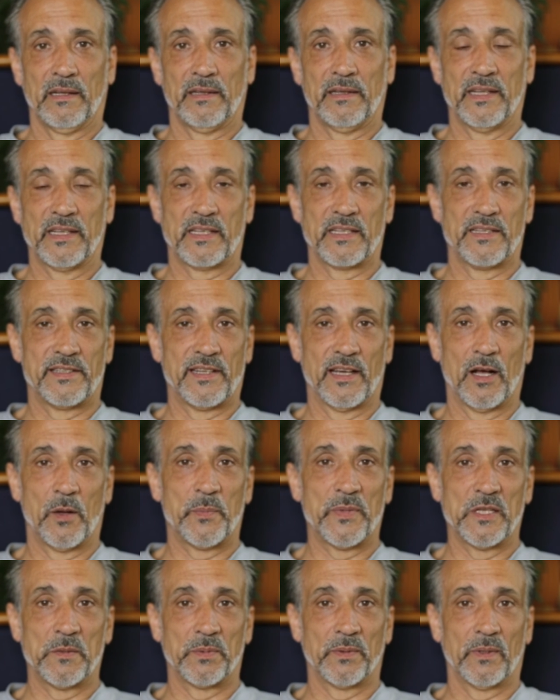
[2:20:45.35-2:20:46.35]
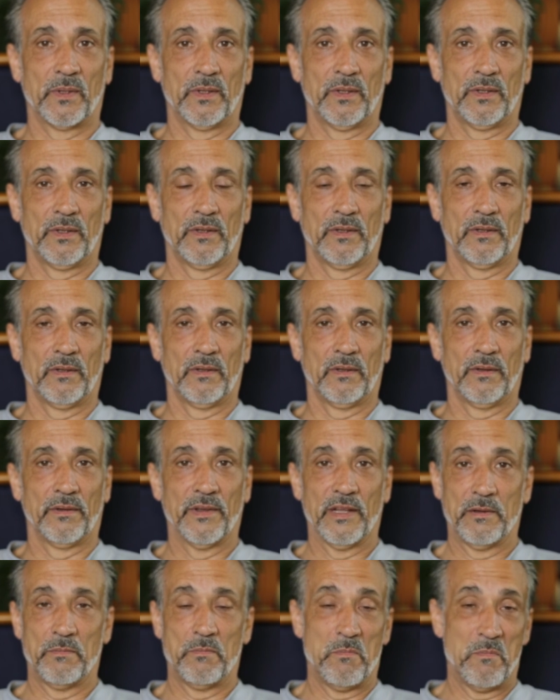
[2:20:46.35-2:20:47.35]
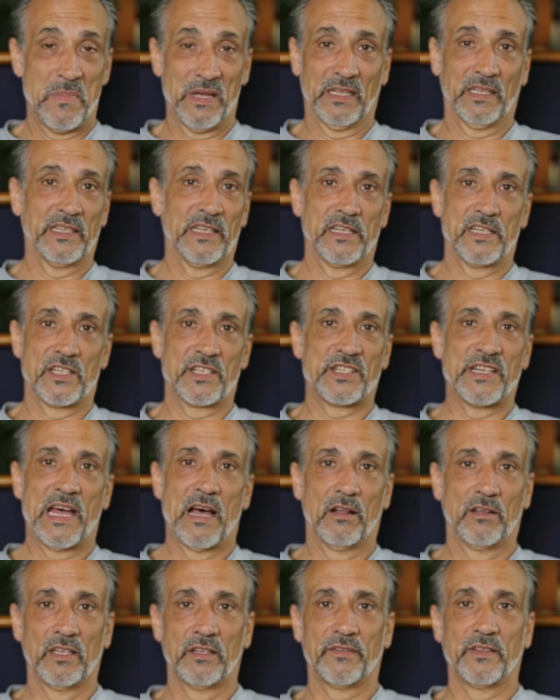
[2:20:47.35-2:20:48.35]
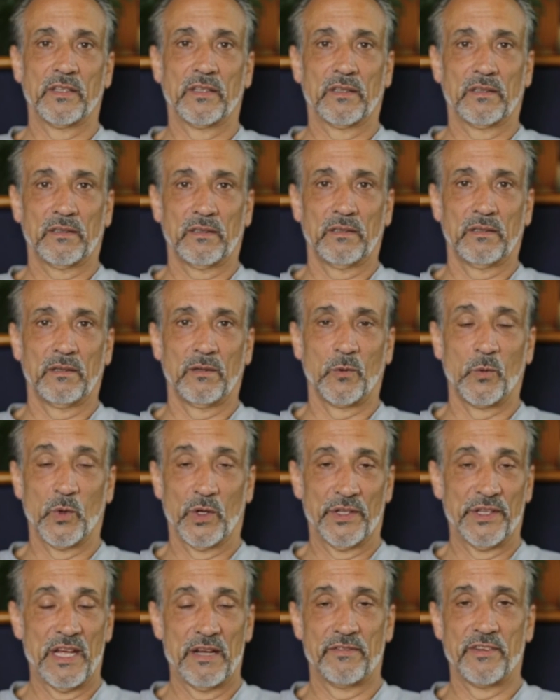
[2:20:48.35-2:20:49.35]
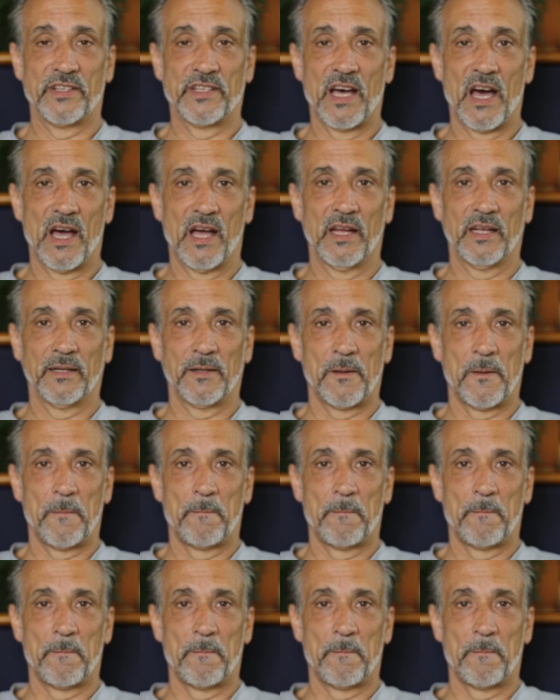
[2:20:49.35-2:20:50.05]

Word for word: they can tell people that millions now living will never die,